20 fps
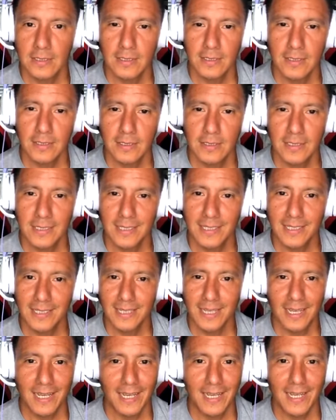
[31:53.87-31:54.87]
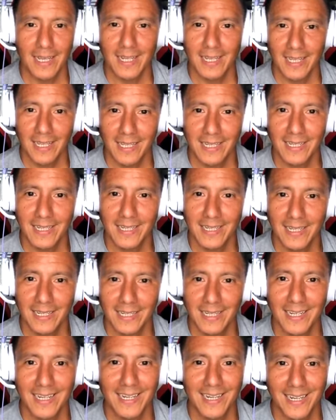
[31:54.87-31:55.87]

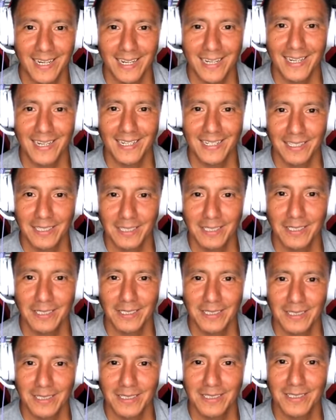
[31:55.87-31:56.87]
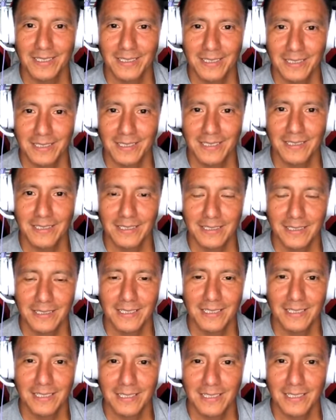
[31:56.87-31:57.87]

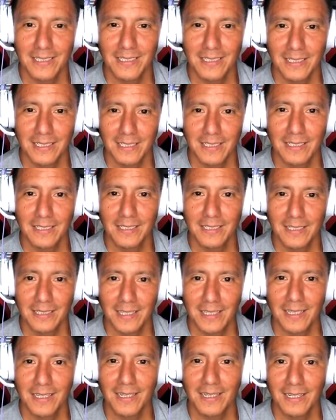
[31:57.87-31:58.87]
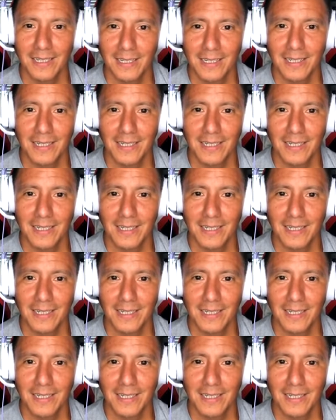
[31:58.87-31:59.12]
(not speaking)